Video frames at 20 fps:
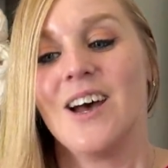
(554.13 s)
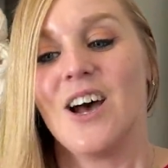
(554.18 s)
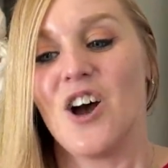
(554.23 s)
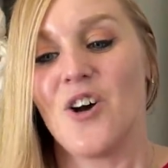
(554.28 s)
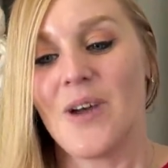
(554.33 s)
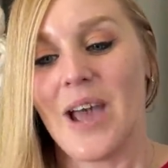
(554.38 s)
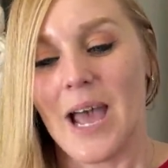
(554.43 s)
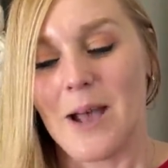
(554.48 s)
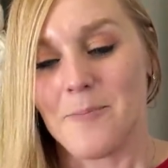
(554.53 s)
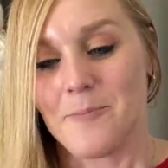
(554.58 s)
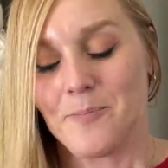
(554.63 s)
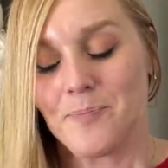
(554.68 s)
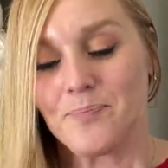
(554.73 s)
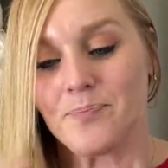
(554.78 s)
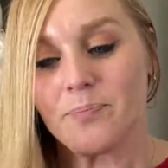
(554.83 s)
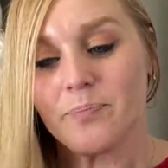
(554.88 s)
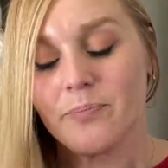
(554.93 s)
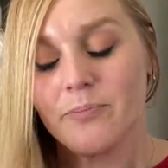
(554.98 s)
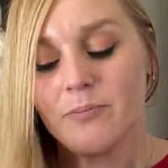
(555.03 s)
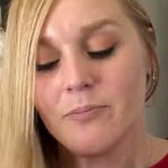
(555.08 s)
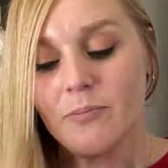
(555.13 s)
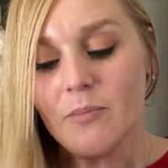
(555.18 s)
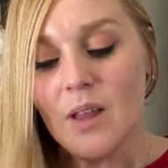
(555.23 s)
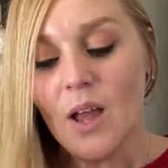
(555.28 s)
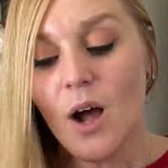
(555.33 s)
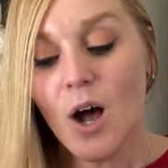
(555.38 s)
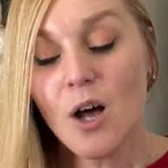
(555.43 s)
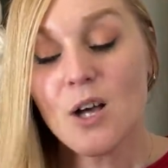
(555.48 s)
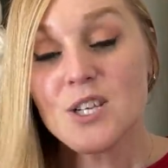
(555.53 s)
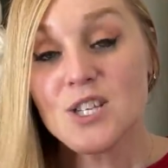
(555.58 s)
Okay,
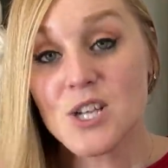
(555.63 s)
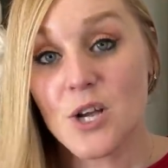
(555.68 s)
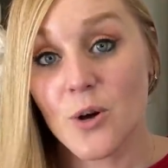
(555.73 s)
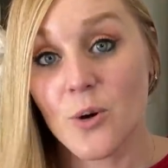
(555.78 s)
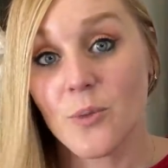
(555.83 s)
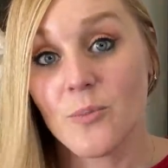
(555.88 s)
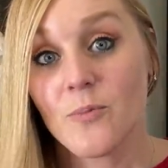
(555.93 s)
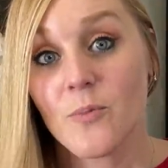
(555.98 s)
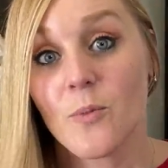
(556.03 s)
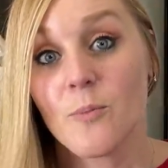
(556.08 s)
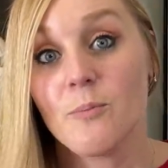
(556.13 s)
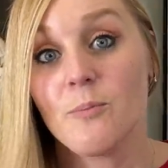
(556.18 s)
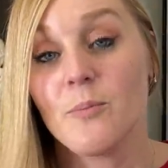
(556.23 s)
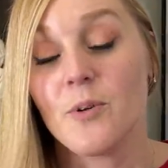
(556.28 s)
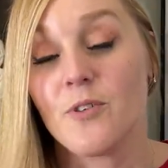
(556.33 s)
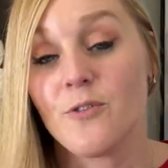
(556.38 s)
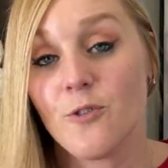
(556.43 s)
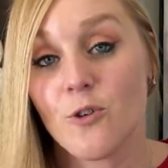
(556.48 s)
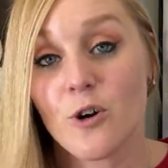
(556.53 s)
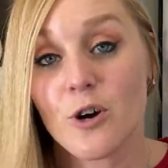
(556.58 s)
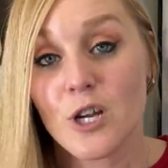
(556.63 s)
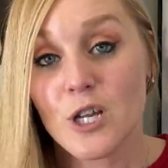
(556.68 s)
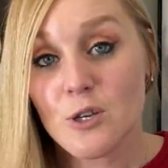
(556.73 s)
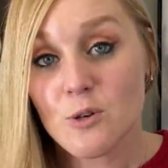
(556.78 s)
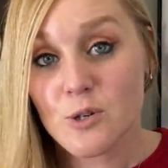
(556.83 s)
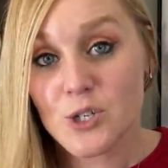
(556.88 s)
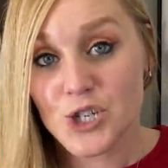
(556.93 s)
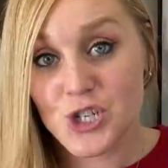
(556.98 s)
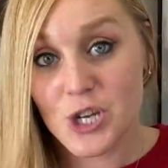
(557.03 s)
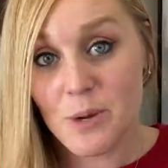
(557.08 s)
also, before
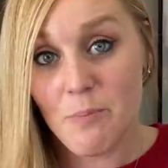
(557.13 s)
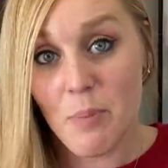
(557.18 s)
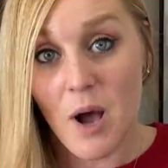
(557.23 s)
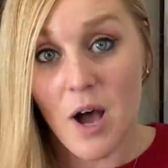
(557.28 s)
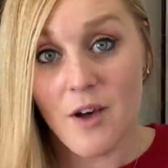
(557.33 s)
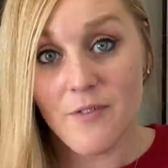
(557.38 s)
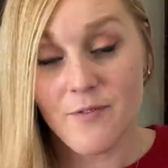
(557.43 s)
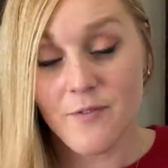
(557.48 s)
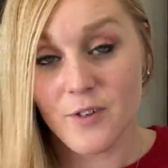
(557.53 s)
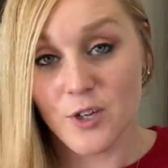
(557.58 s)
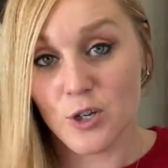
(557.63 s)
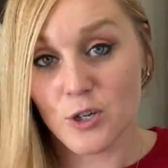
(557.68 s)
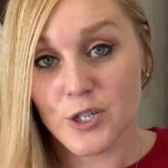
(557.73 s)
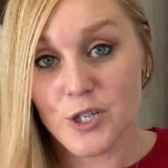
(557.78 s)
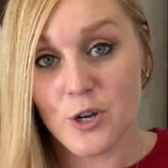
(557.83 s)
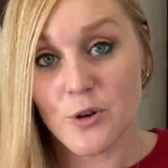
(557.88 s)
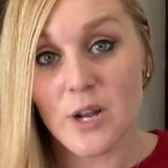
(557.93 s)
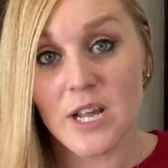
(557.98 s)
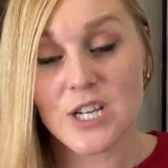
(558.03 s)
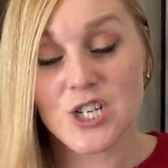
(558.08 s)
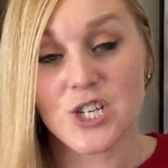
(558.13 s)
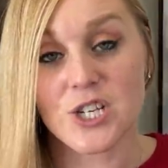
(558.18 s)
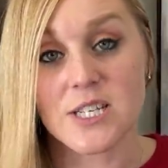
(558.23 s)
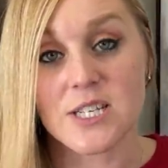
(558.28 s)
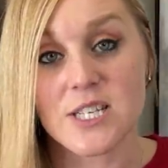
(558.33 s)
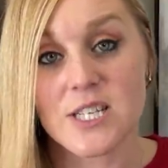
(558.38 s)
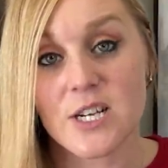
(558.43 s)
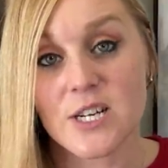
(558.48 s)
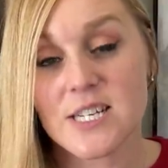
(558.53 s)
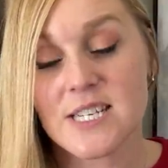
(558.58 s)
you ship off your
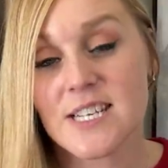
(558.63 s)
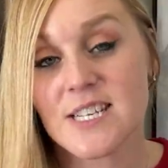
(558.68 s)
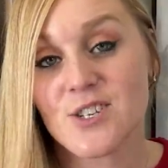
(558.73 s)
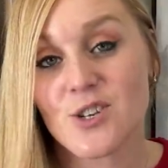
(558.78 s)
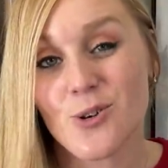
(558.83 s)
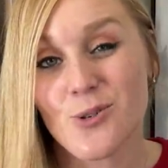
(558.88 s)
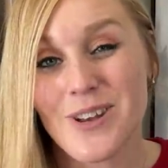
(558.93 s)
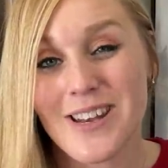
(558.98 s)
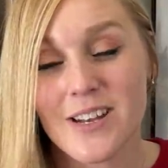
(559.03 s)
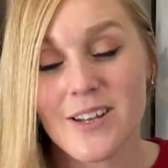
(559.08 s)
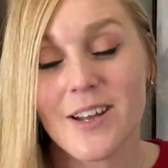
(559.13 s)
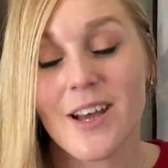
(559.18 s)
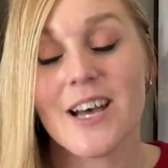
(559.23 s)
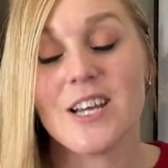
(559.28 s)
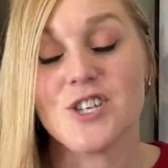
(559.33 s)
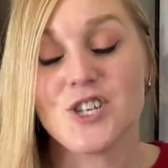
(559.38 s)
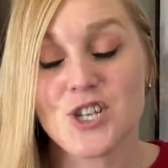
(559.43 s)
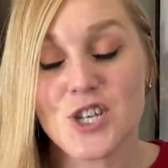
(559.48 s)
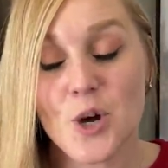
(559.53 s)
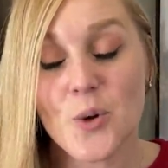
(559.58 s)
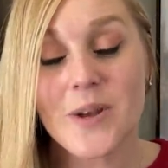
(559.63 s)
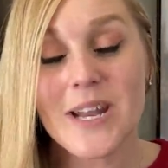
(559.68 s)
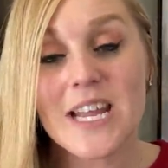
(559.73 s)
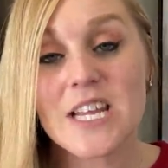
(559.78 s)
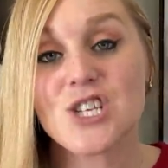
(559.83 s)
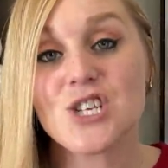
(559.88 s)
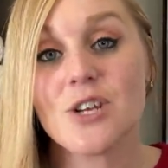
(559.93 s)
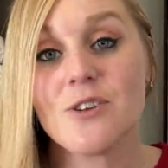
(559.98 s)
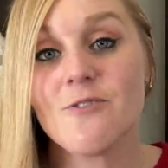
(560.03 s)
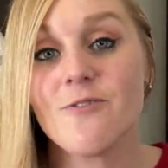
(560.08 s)
donations, there is a, don a
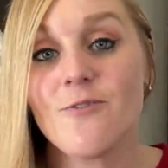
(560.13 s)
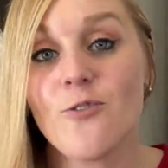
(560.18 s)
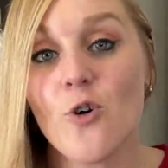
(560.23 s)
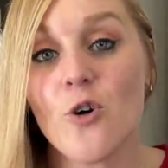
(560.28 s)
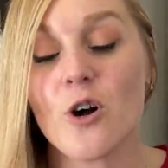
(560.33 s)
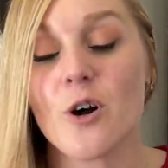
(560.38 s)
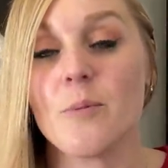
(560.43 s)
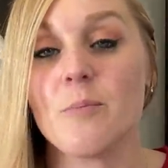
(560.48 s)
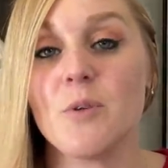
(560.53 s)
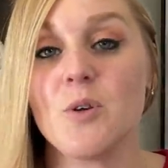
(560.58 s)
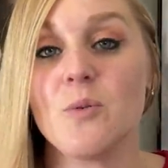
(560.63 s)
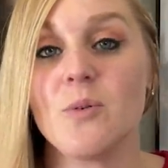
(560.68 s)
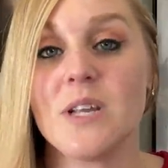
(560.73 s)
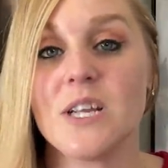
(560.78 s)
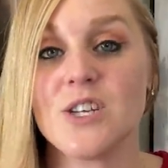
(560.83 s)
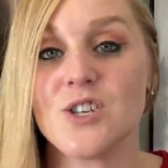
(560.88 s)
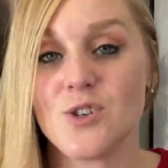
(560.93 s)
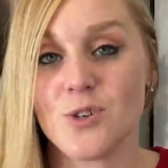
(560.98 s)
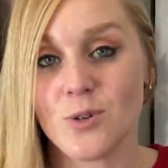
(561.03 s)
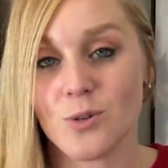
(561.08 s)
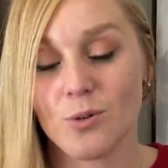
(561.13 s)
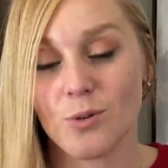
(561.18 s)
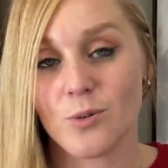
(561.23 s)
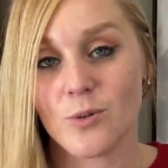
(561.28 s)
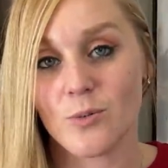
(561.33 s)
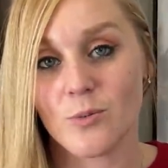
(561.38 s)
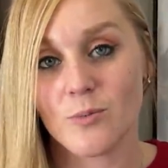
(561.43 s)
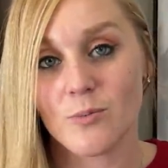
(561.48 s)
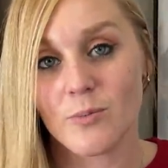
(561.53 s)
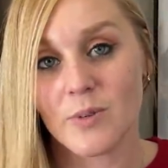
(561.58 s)
donation form you need
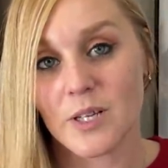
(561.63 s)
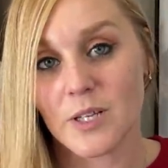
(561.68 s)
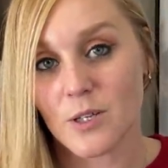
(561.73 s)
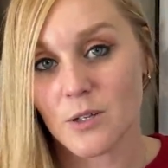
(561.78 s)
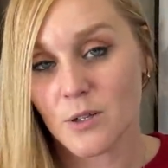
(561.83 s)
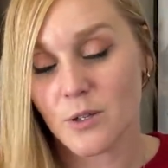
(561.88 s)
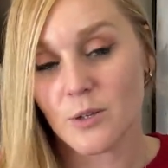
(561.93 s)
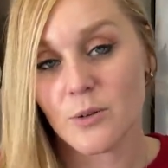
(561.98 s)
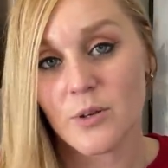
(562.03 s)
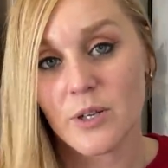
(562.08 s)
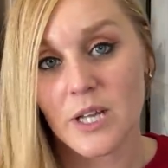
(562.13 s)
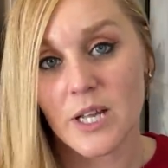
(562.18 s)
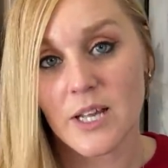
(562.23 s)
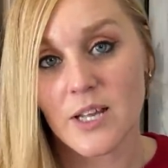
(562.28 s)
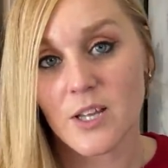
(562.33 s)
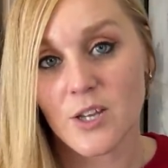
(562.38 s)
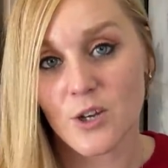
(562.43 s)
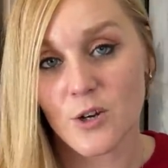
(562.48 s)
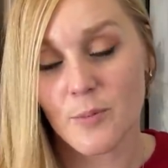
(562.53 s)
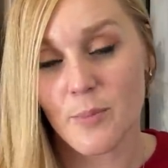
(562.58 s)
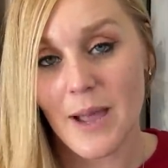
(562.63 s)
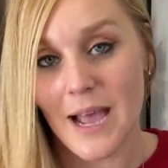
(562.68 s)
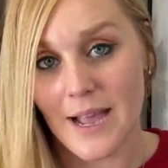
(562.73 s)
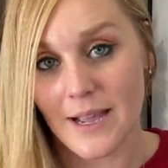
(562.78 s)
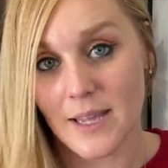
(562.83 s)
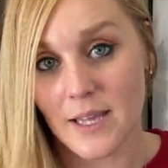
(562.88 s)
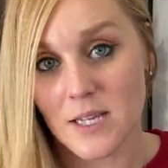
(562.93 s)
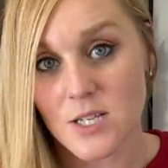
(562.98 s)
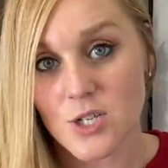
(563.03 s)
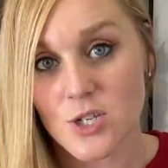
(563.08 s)
to include in your
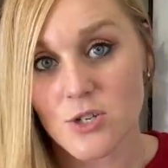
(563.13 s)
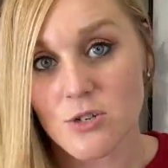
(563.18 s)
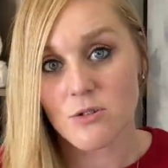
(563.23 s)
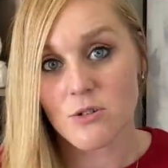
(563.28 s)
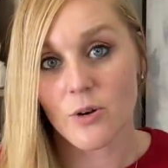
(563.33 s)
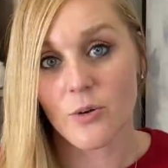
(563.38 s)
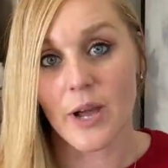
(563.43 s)
package.